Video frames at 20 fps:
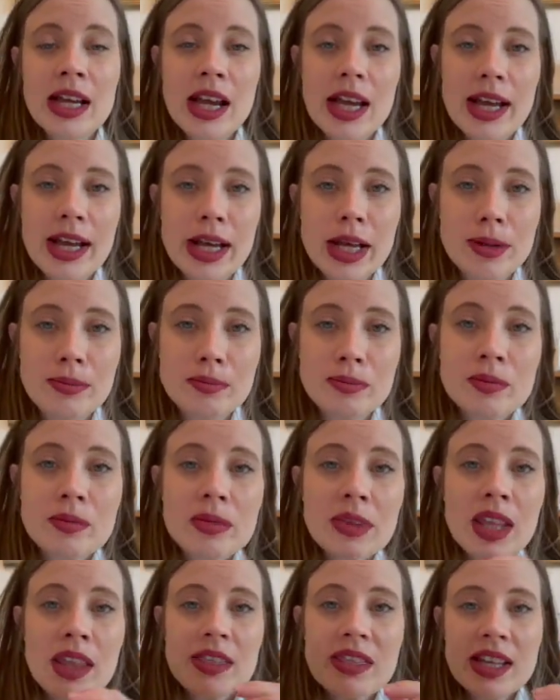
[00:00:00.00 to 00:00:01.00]
Um,
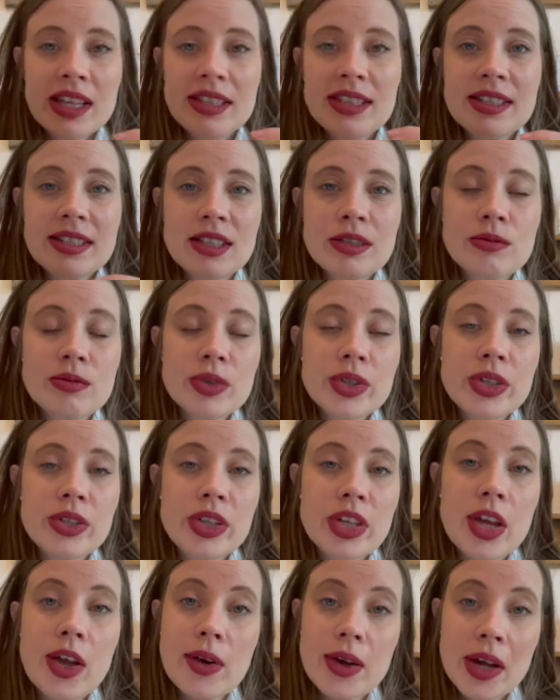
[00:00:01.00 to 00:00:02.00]
this is a route
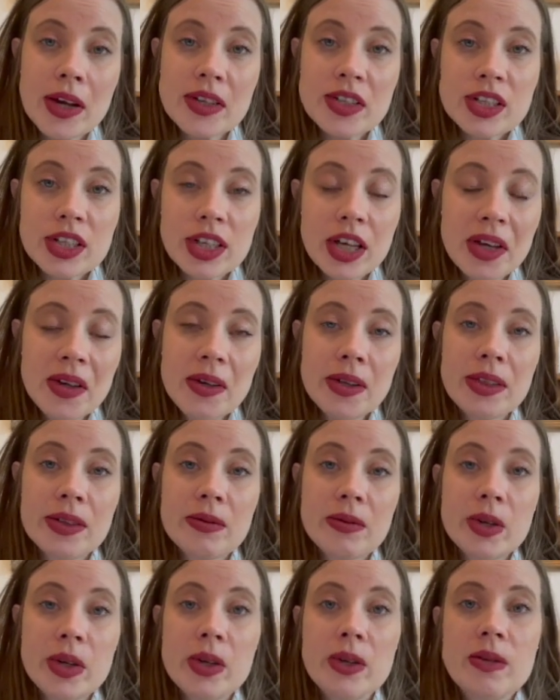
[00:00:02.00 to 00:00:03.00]
that you're going to go
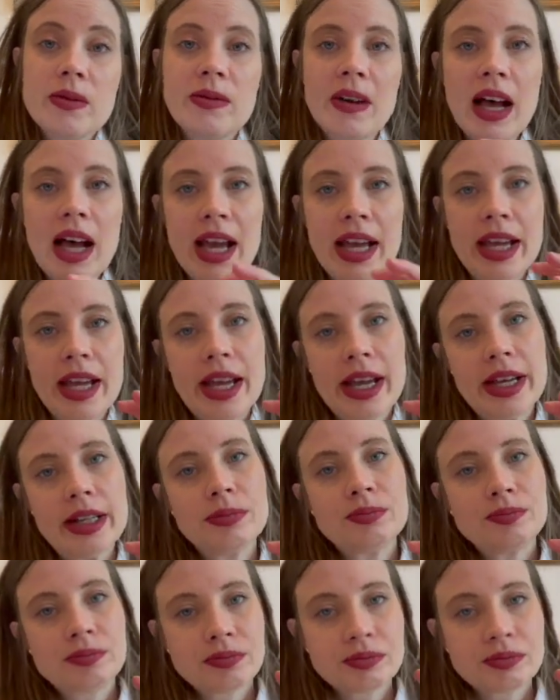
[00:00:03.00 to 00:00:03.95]
through via,